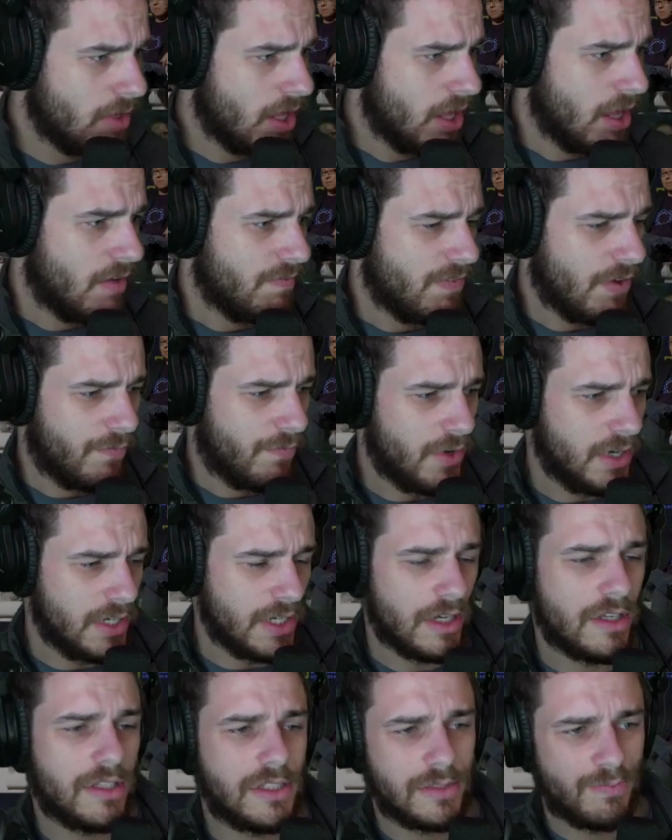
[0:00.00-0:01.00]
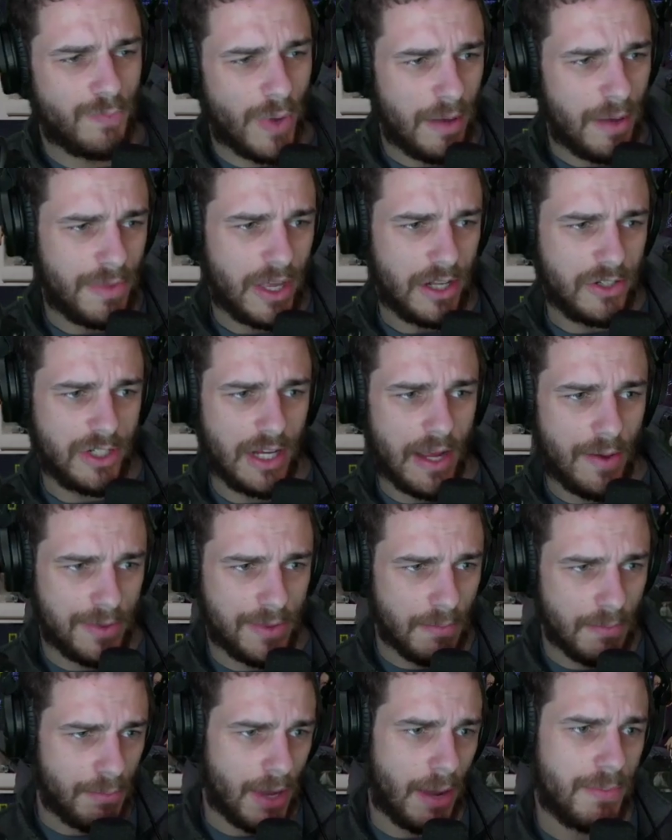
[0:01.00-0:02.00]
Feel free to spam that chat with
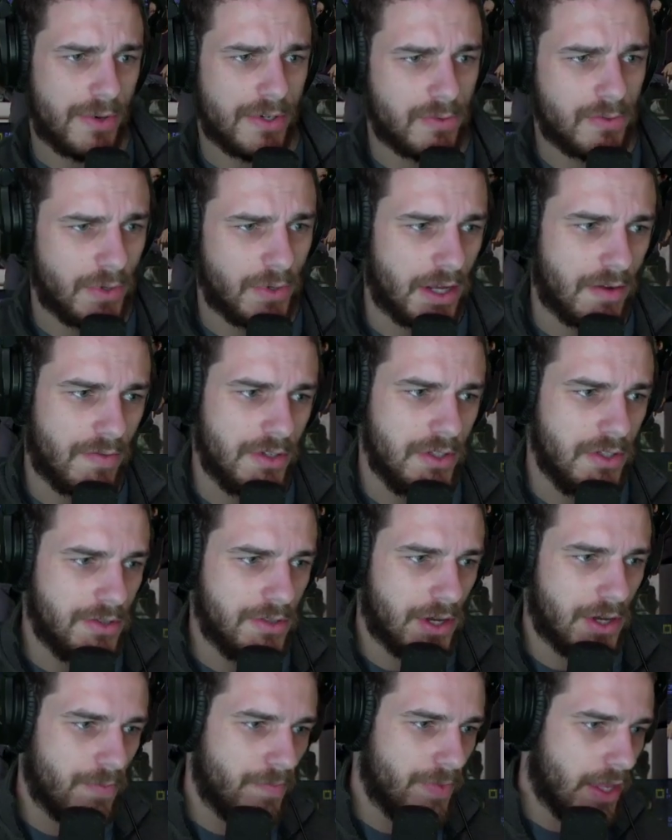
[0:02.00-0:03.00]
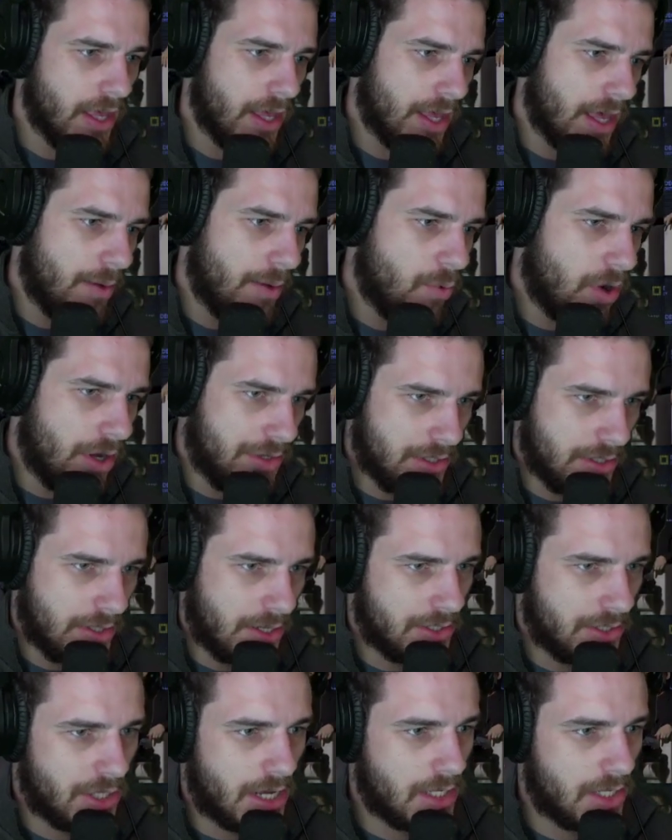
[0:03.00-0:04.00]
them peppers, whatever. You know, I'm watching
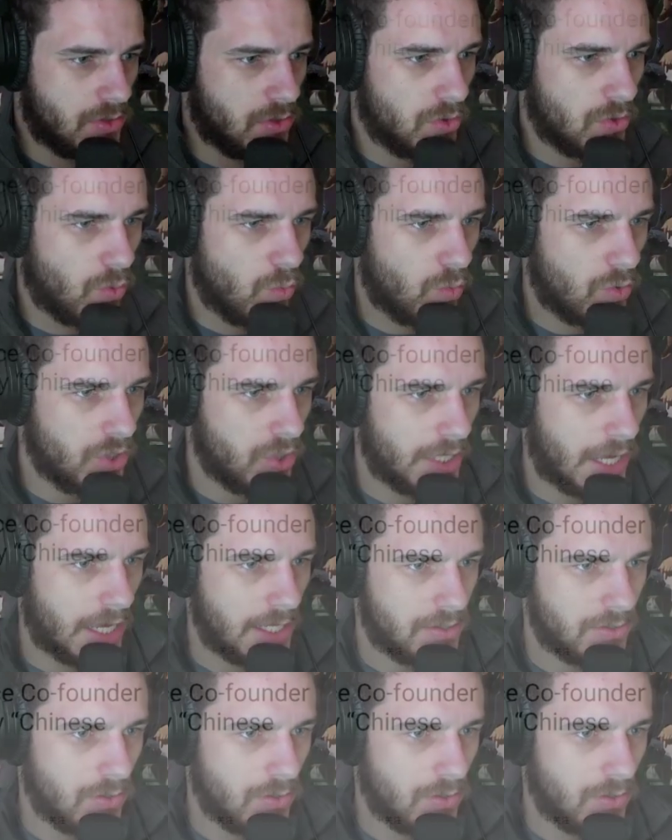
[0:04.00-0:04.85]
that chat, so don't worry, guys.